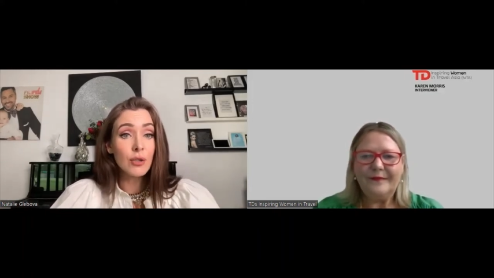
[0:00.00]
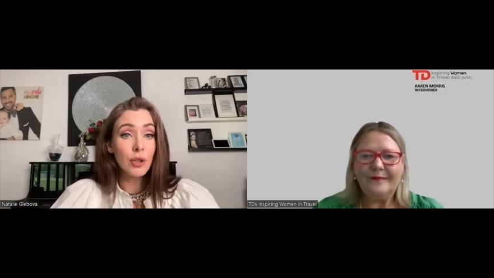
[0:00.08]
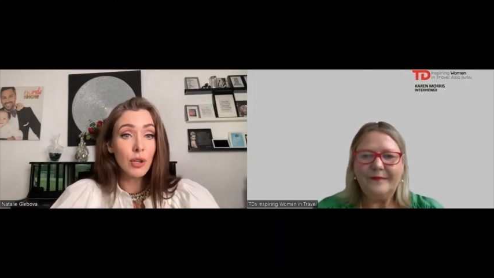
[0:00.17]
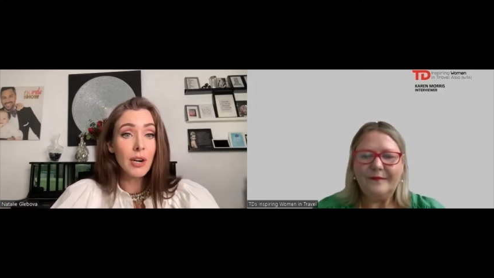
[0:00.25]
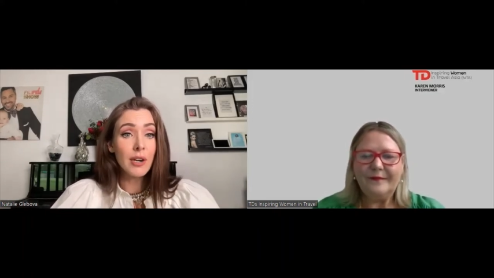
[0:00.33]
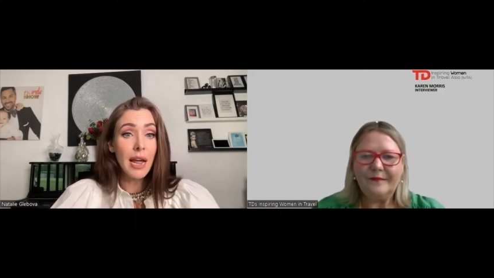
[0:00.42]
Speaker 1: to
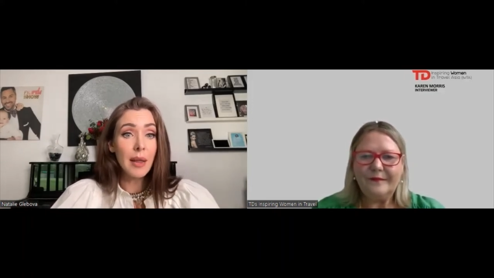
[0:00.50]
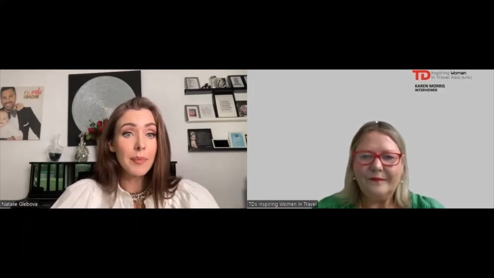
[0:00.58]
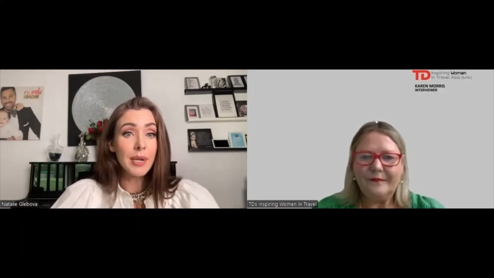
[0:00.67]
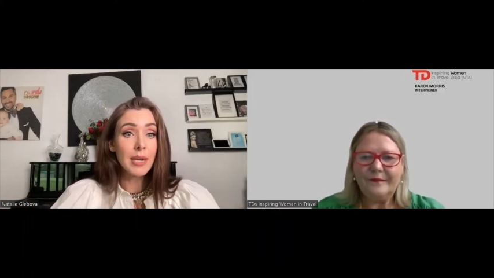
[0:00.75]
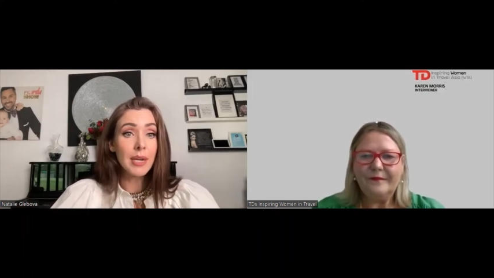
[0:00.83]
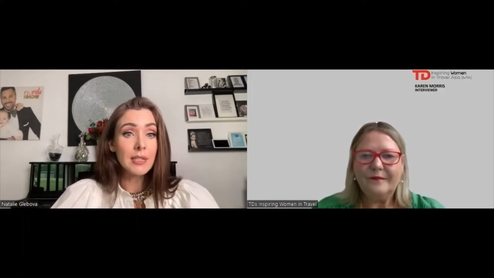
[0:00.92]
learn that
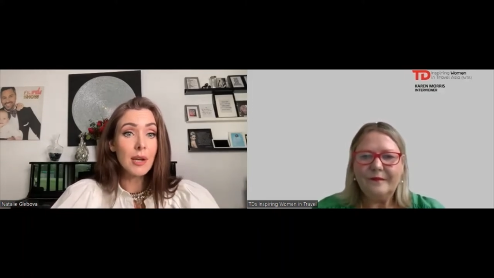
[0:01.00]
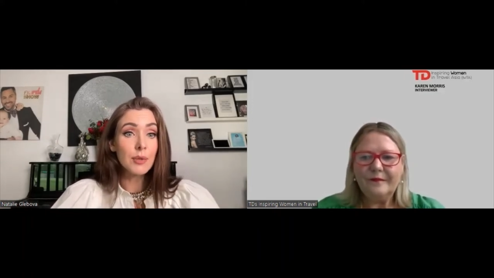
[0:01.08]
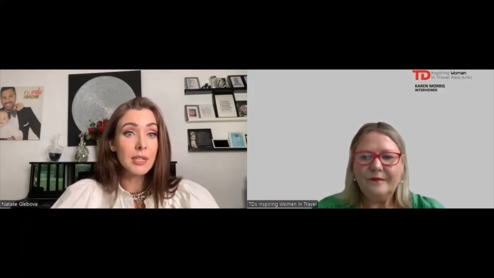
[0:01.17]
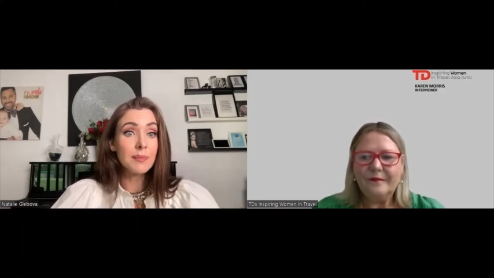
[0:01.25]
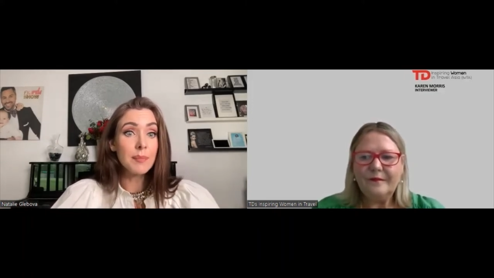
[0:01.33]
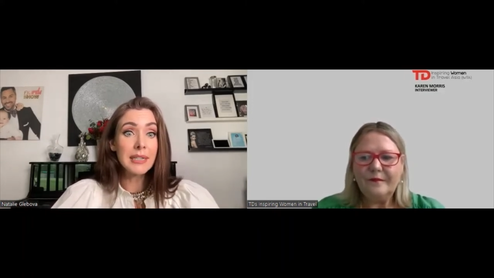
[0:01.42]
because I
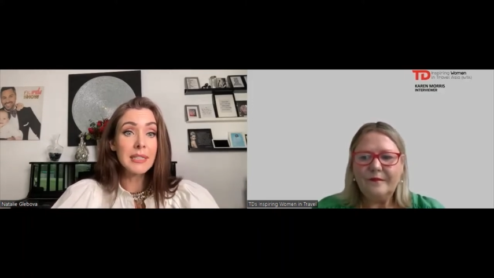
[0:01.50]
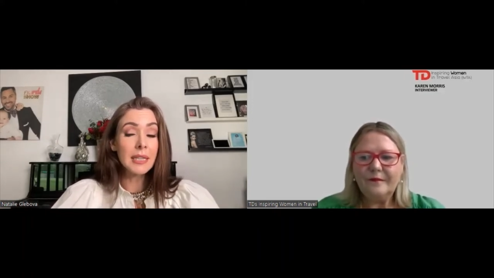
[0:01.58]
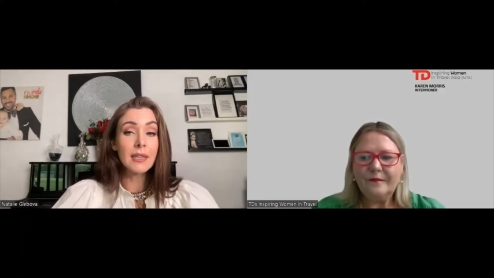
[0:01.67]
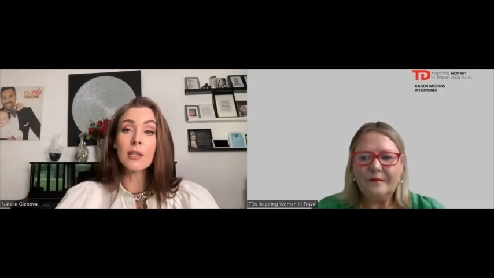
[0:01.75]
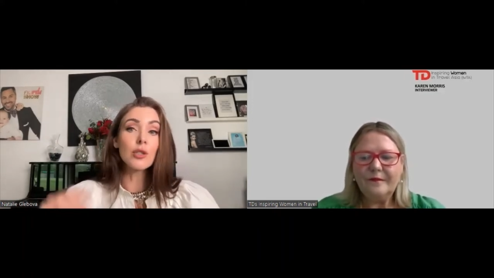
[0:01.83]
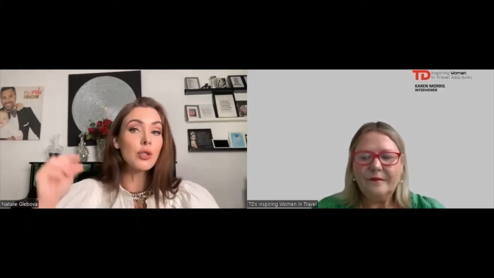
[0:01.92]
was
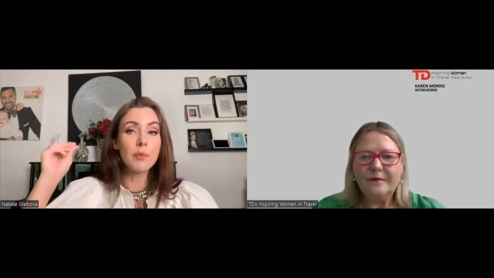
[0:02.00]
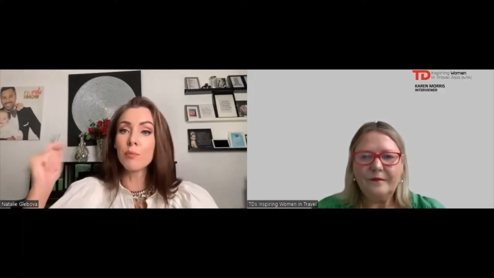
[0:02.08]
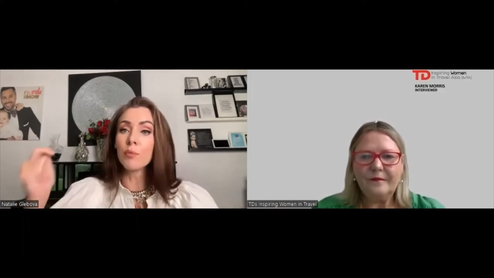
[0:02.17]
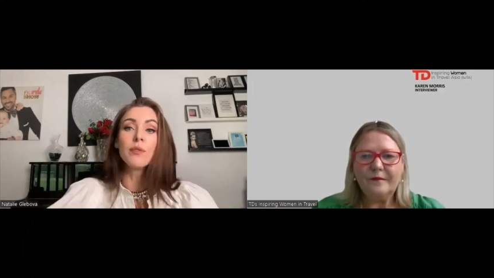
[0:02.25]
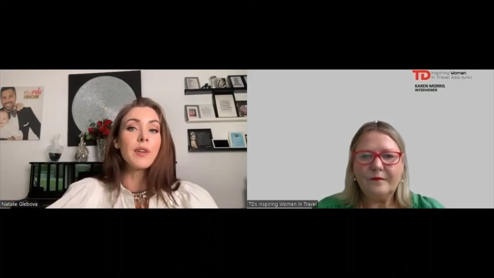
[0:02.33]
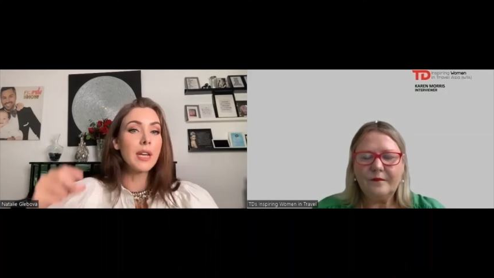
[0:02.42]
expecting things to be
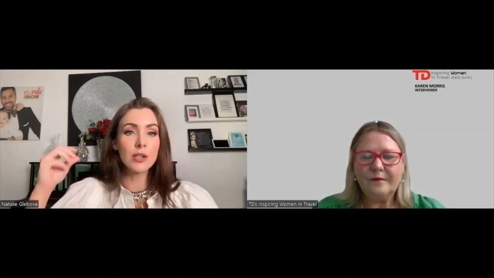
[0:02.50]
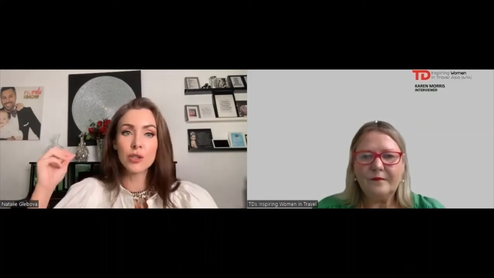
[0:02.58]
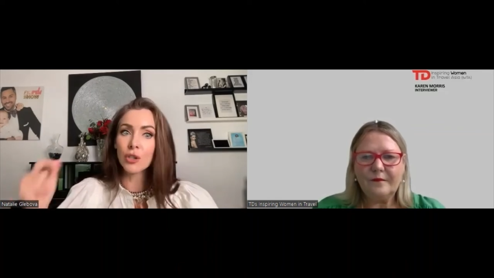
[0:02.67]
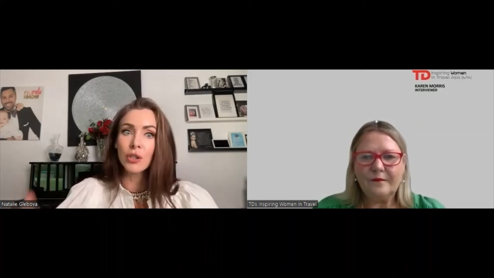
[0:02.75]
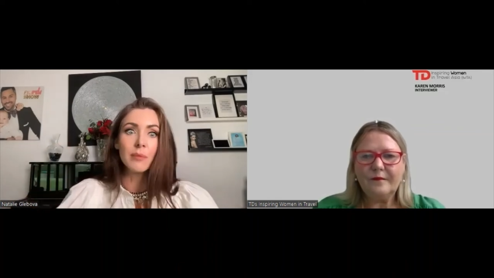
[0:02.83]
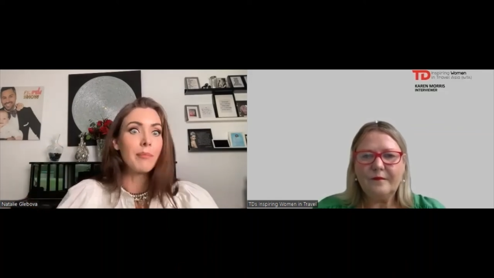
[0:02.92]
moving at a
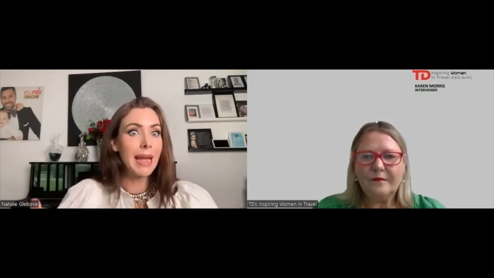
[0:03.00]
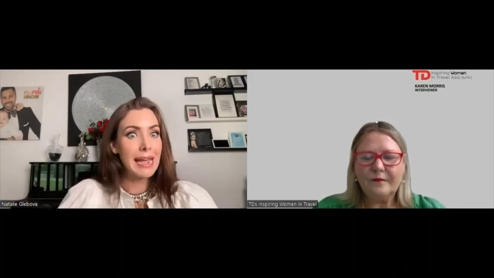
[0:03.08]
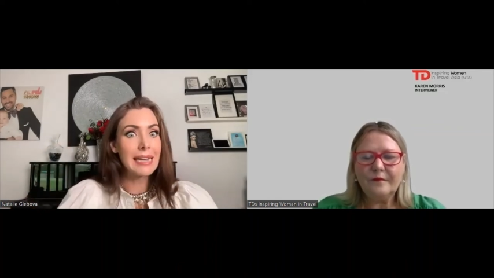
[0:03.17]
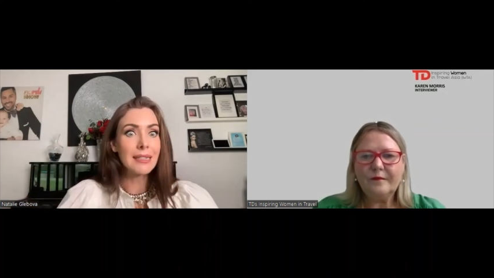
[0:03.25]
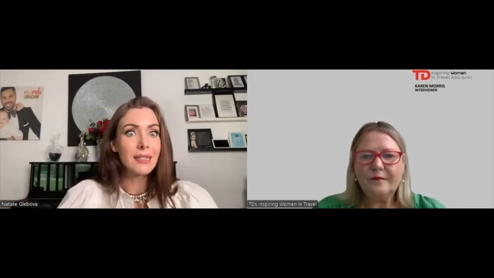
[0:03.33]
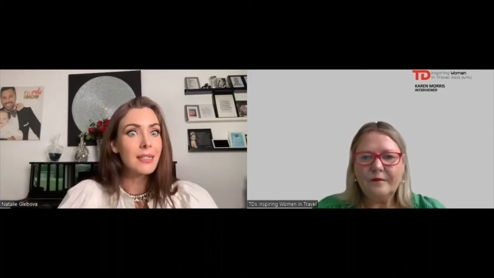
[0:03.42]
certain
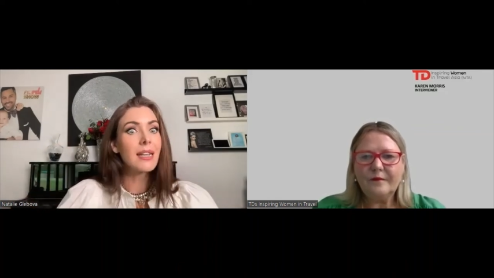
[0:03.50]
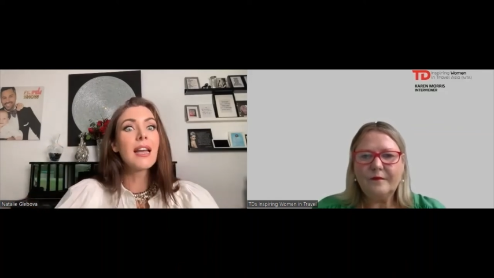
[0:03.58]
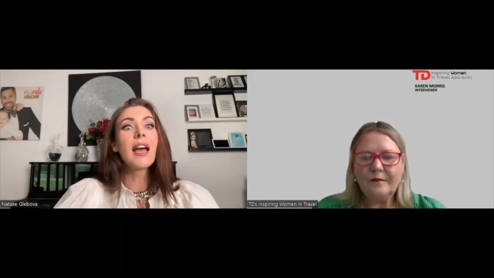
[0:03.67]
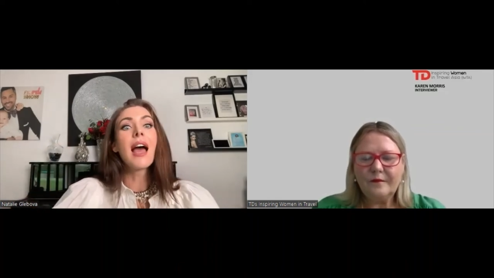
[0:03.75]
pace.